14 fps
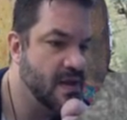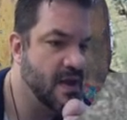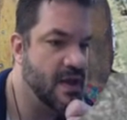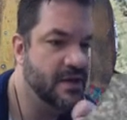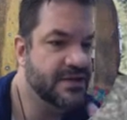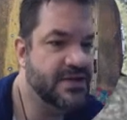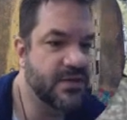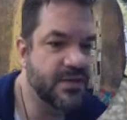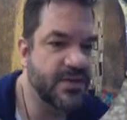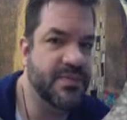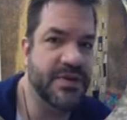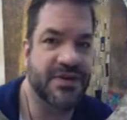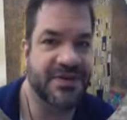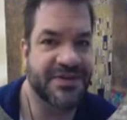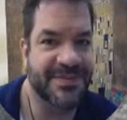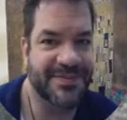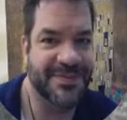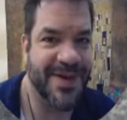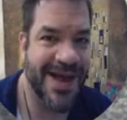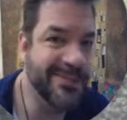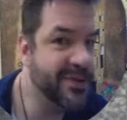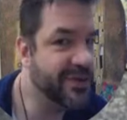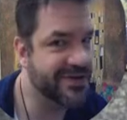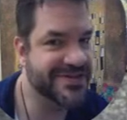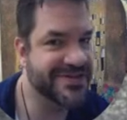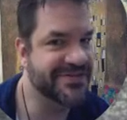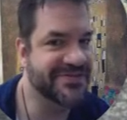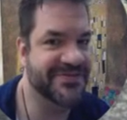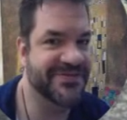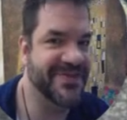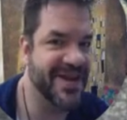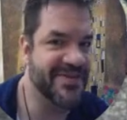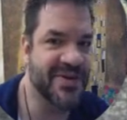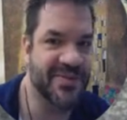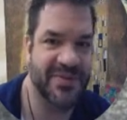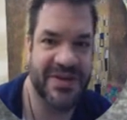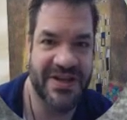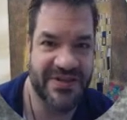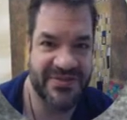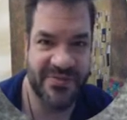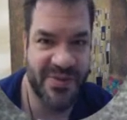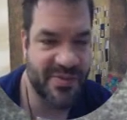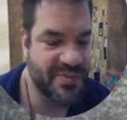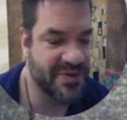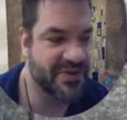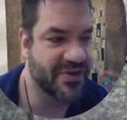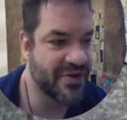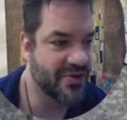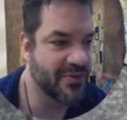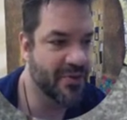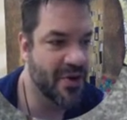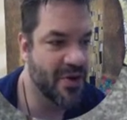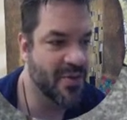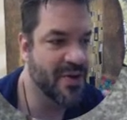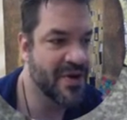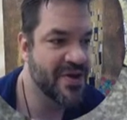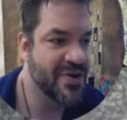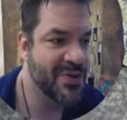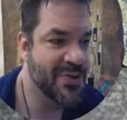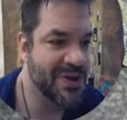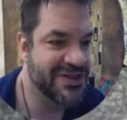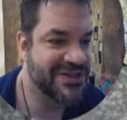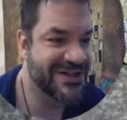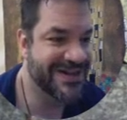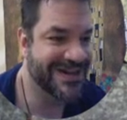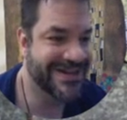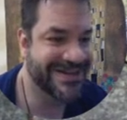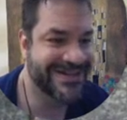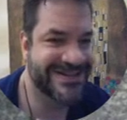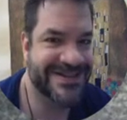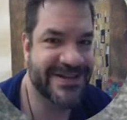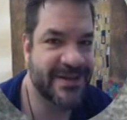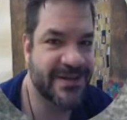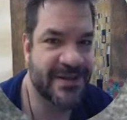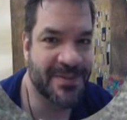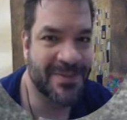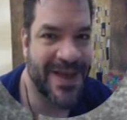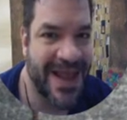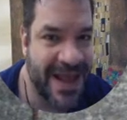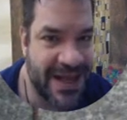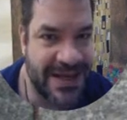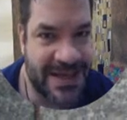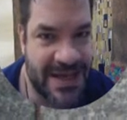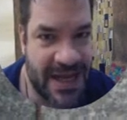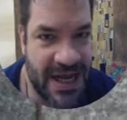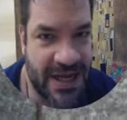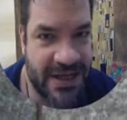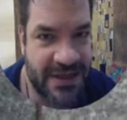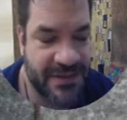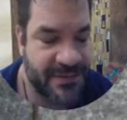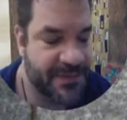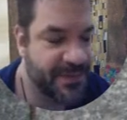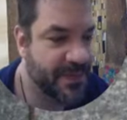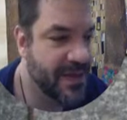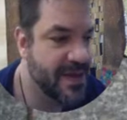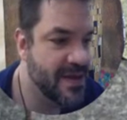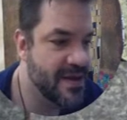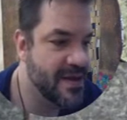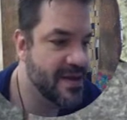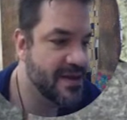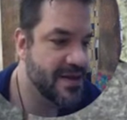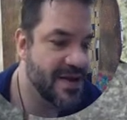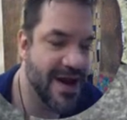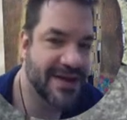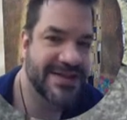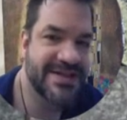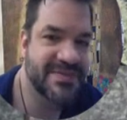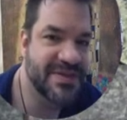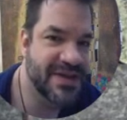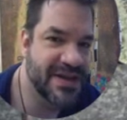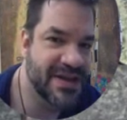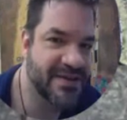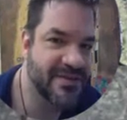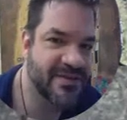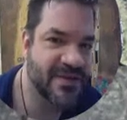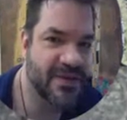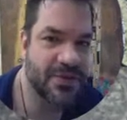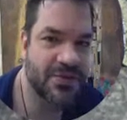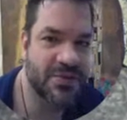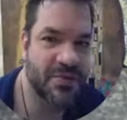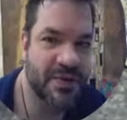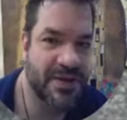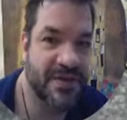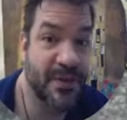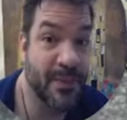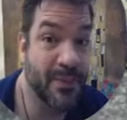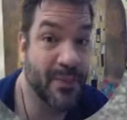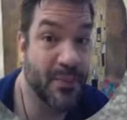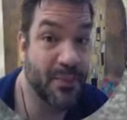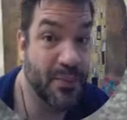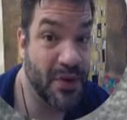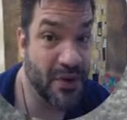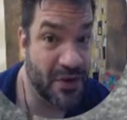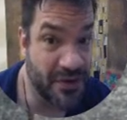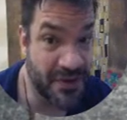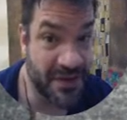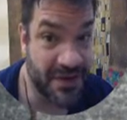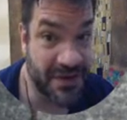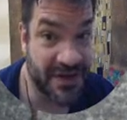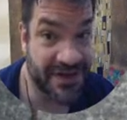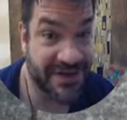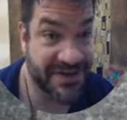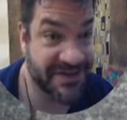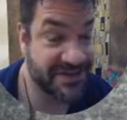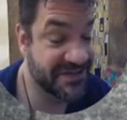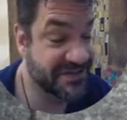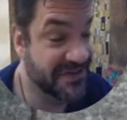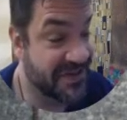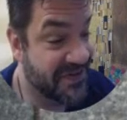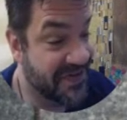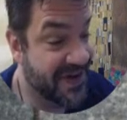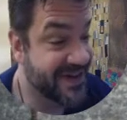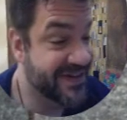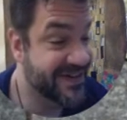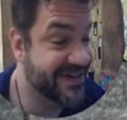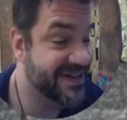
and he's going to build my personal favorite piece from Imperial Rome, which is the Pantheon, not to be confused with the Parthenon. All right.